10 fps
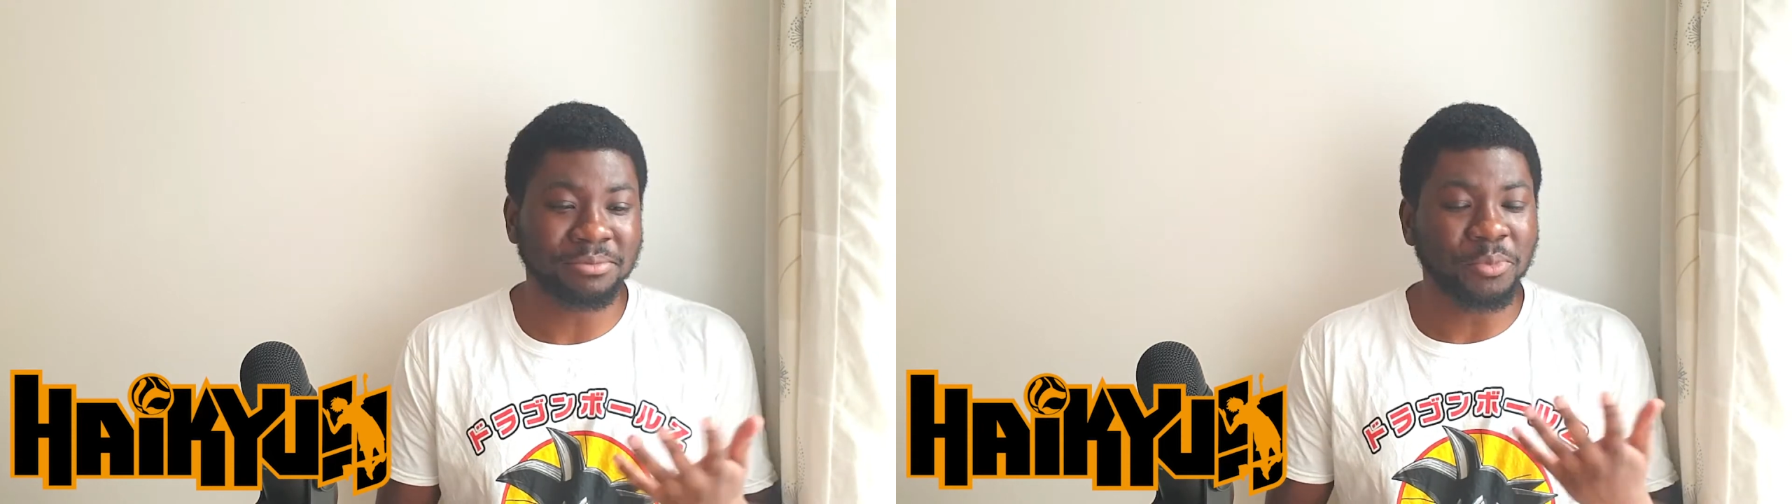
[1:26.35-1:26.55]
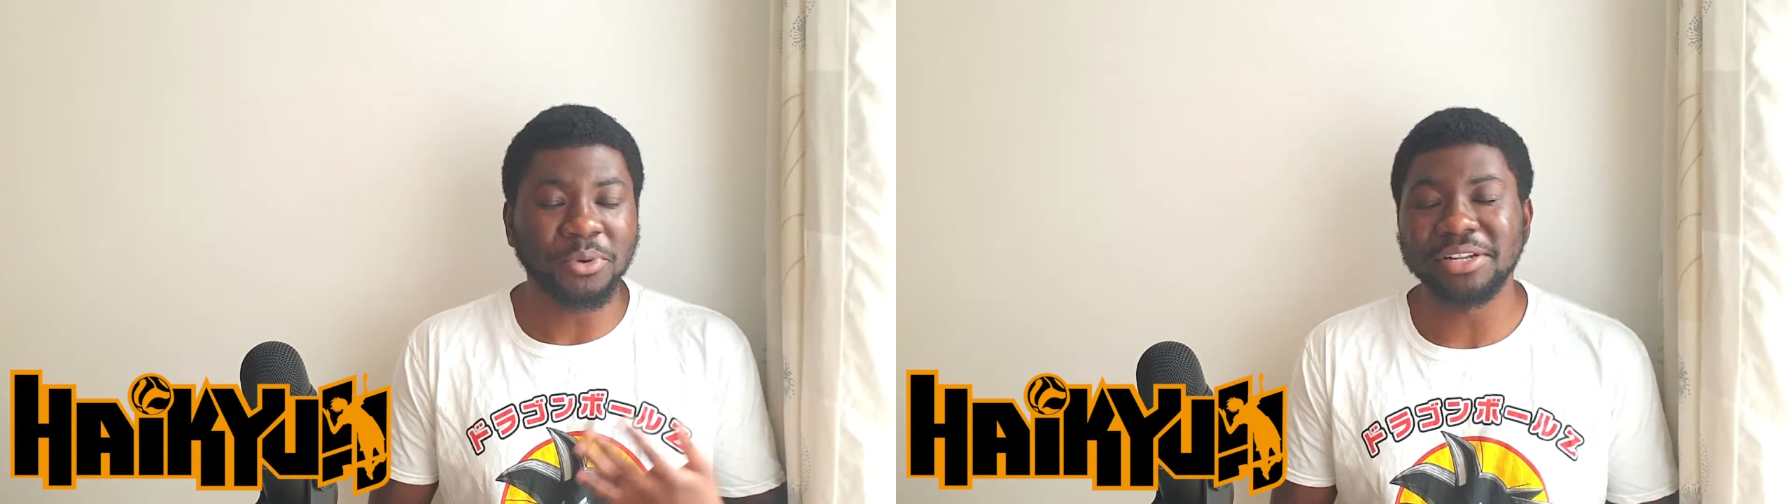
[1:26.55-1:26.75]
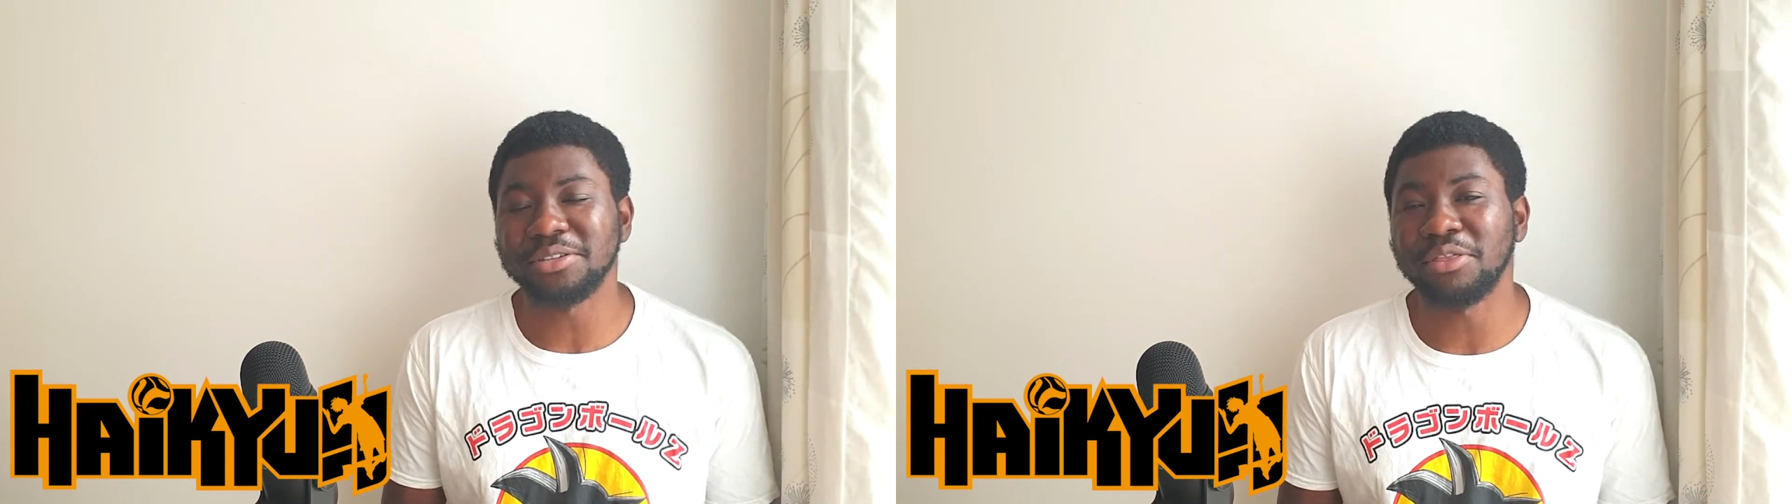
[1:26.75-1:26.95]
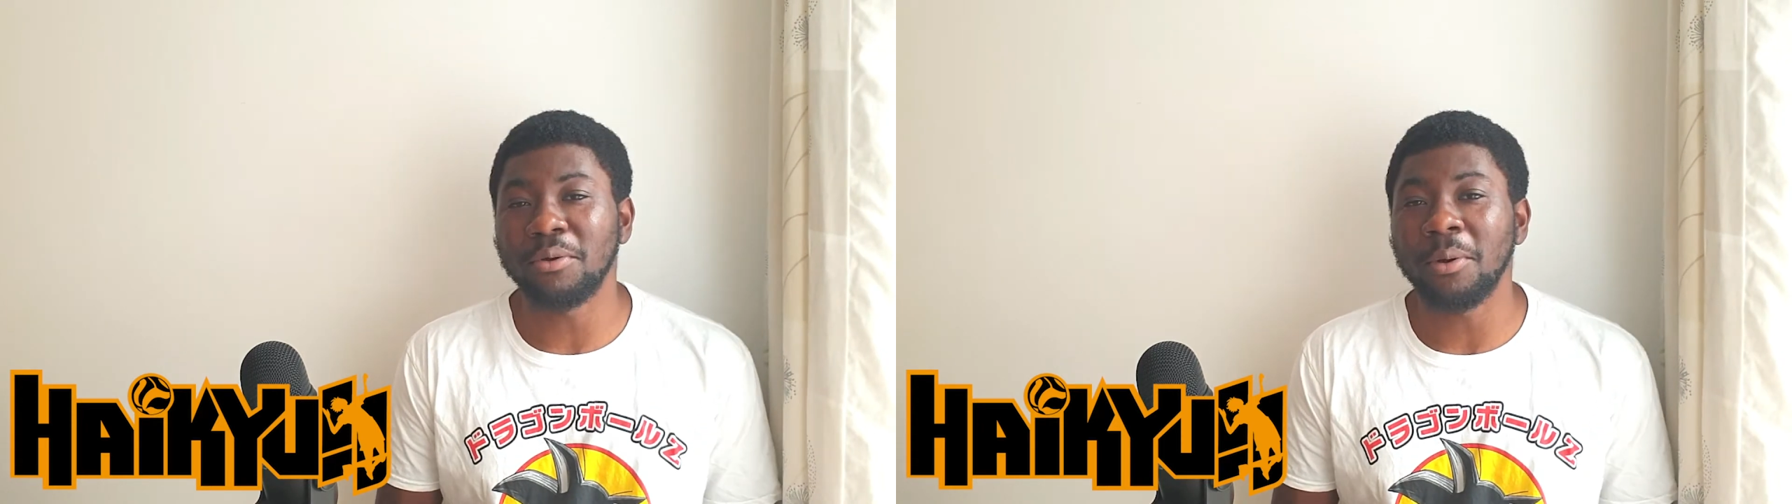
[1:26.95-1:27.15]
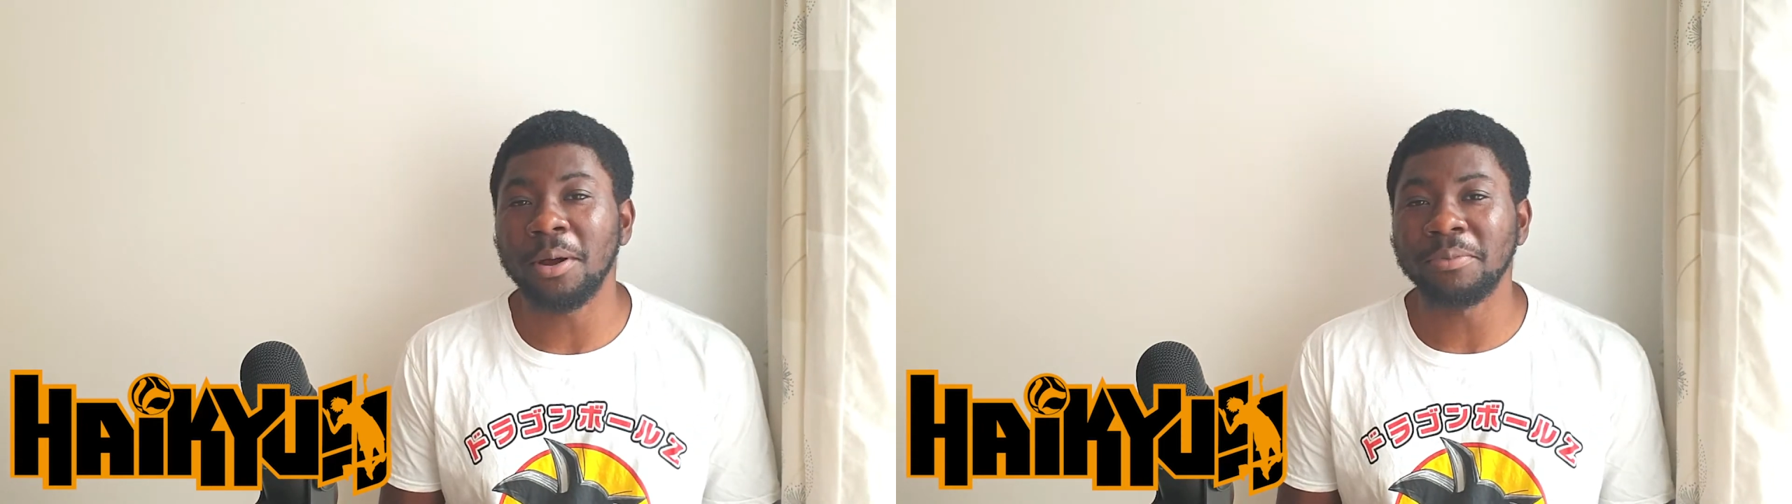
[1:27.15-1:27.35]
wanting to
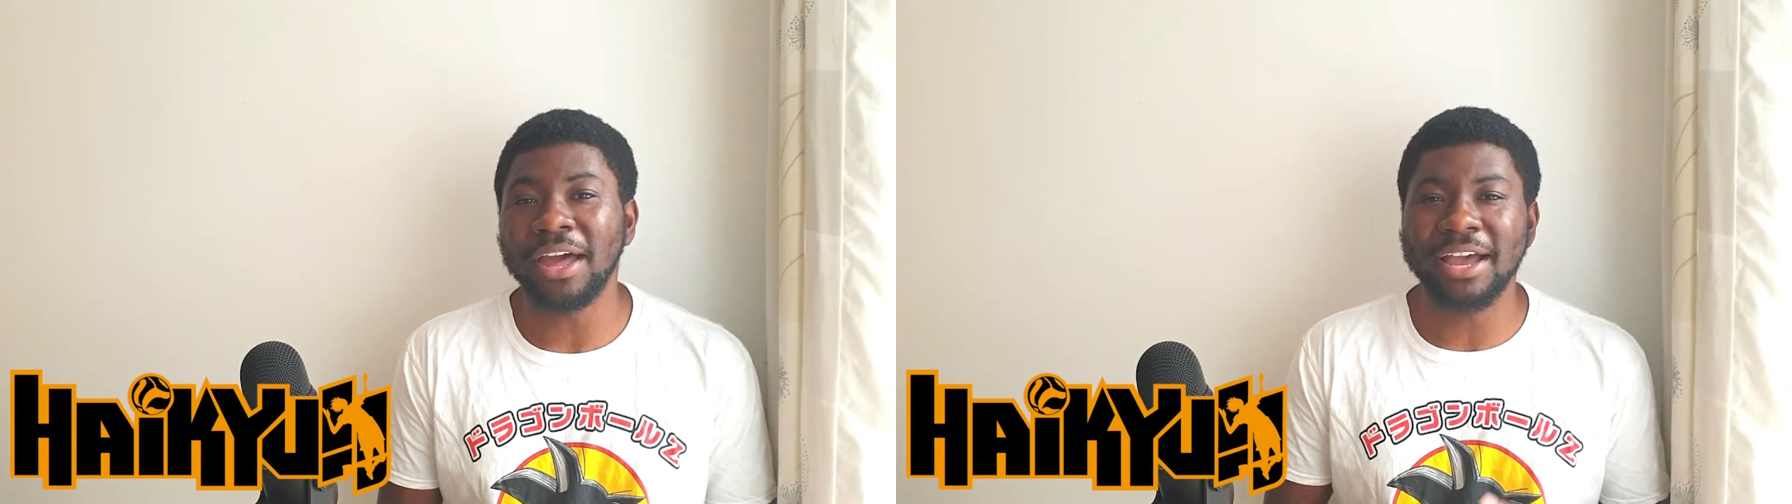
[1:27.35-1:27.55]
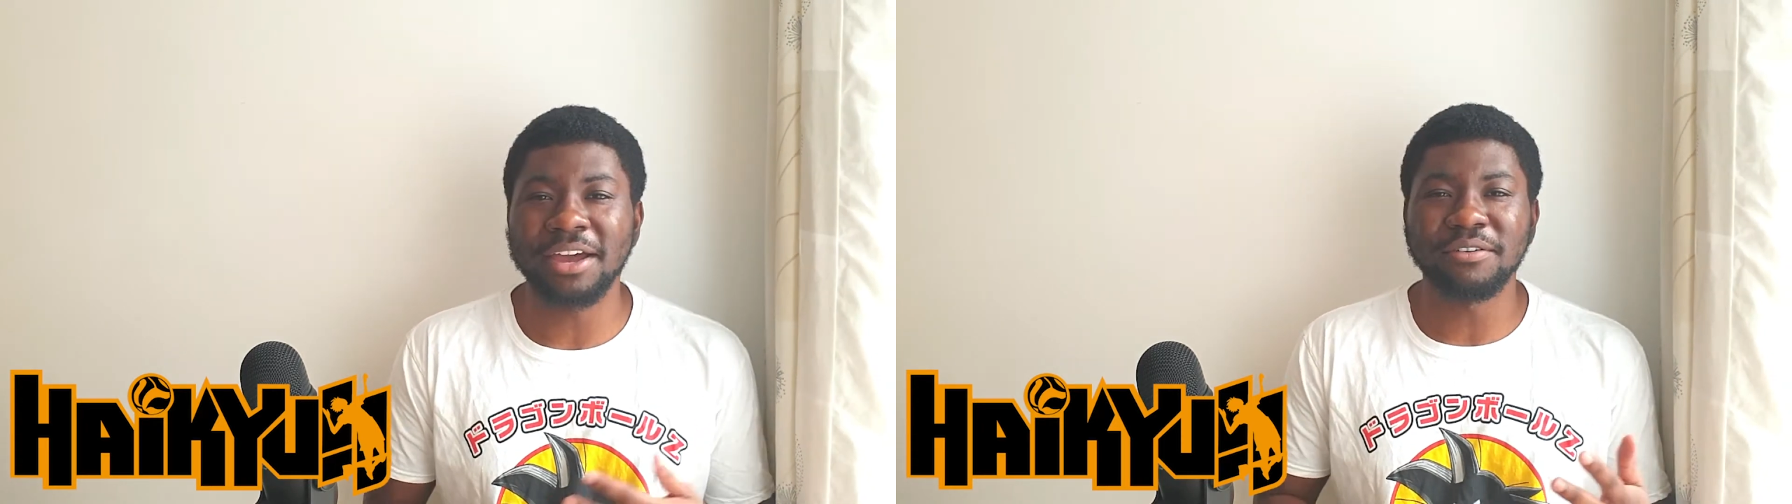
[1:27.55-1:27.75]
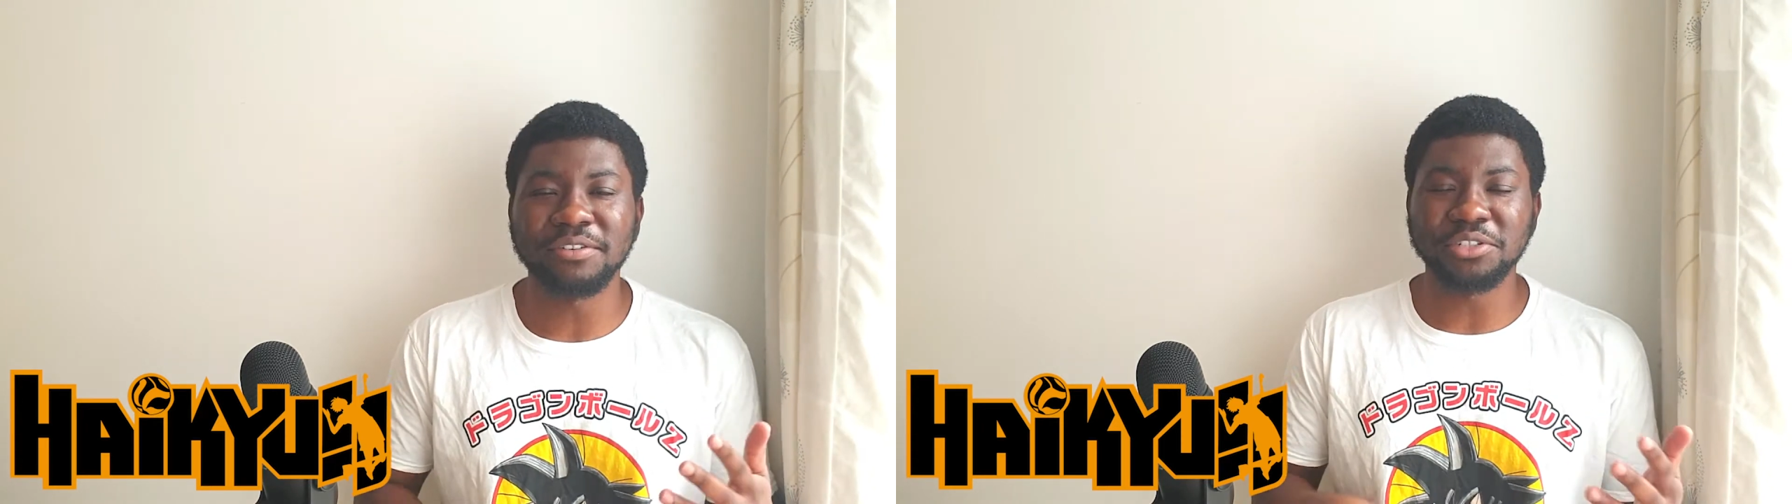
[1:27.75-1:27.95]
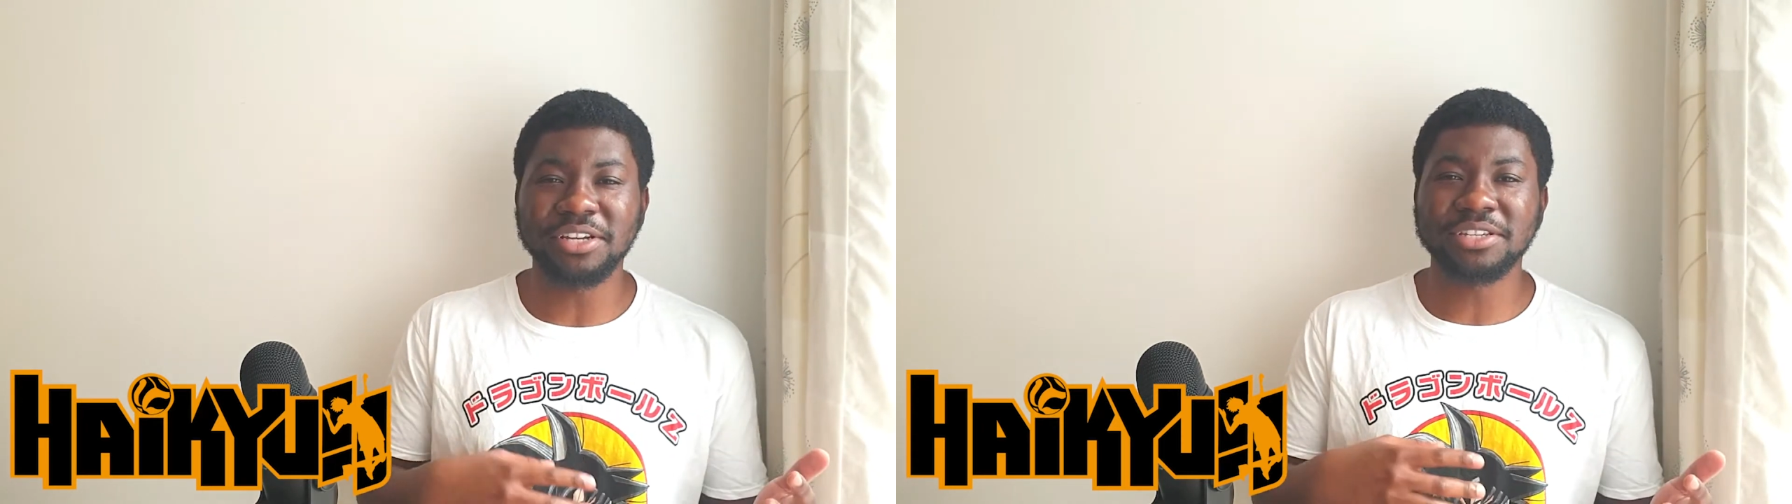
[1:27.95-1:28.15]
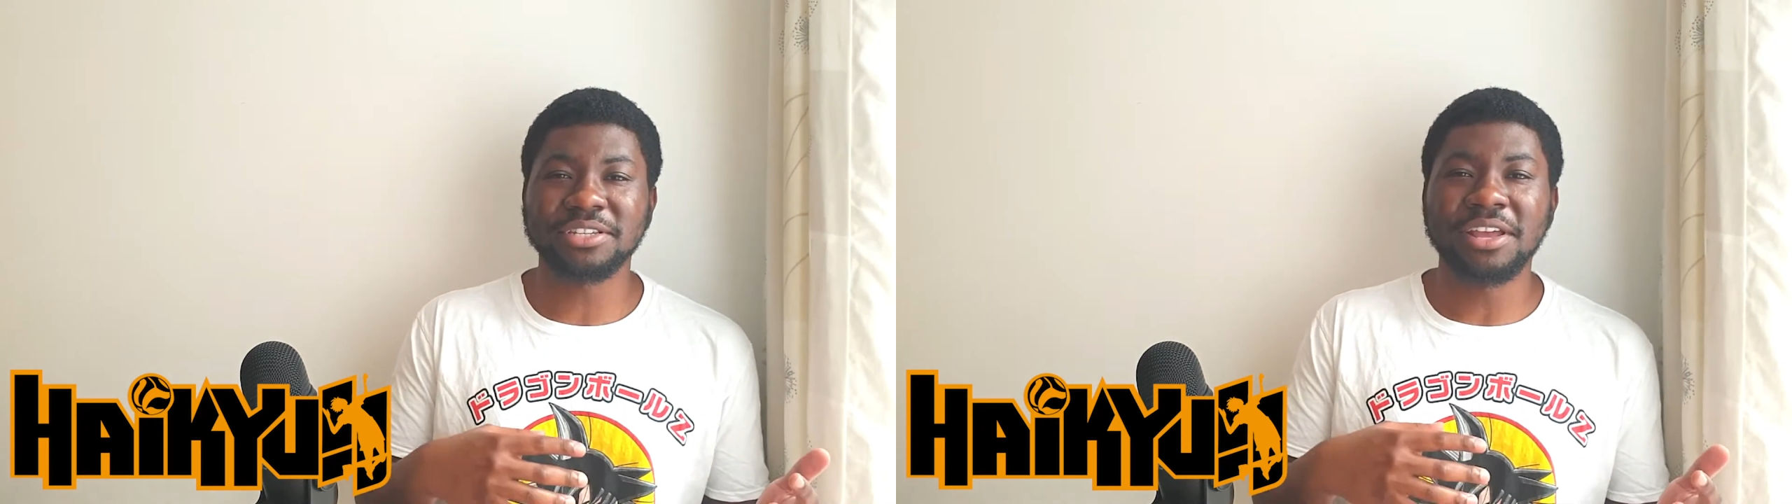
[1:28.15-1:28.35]
throw up, that I kind of
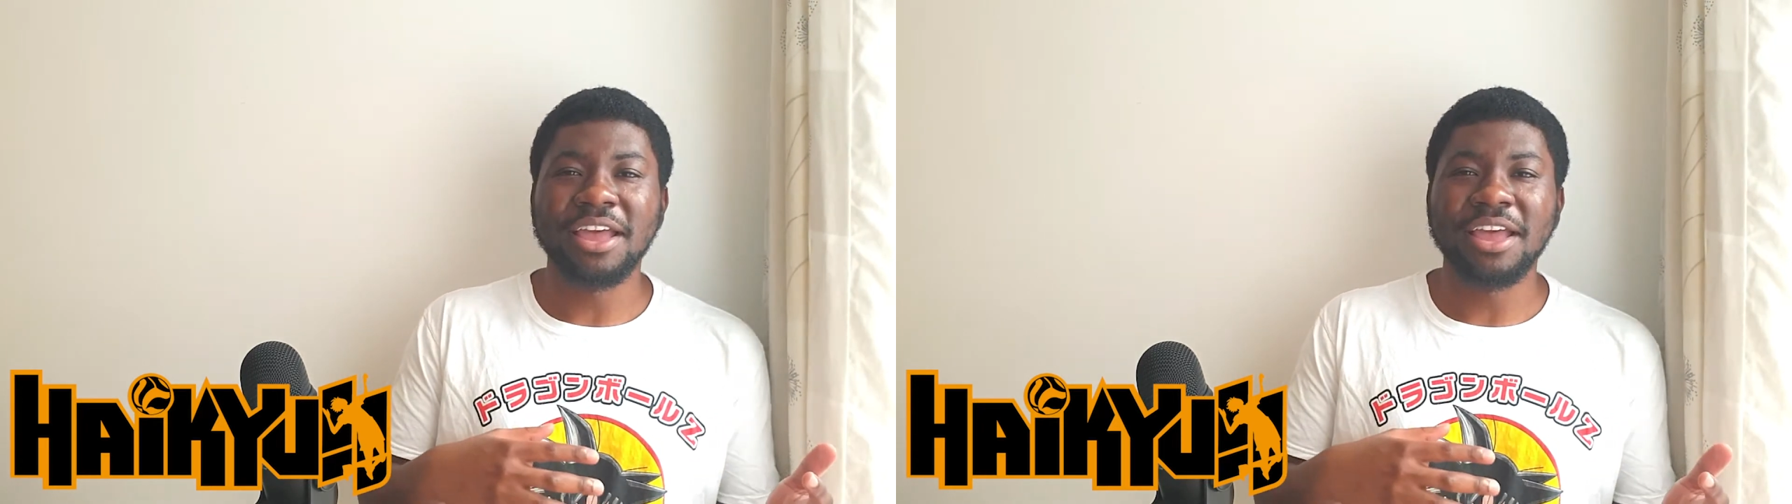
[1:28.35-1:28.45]
address,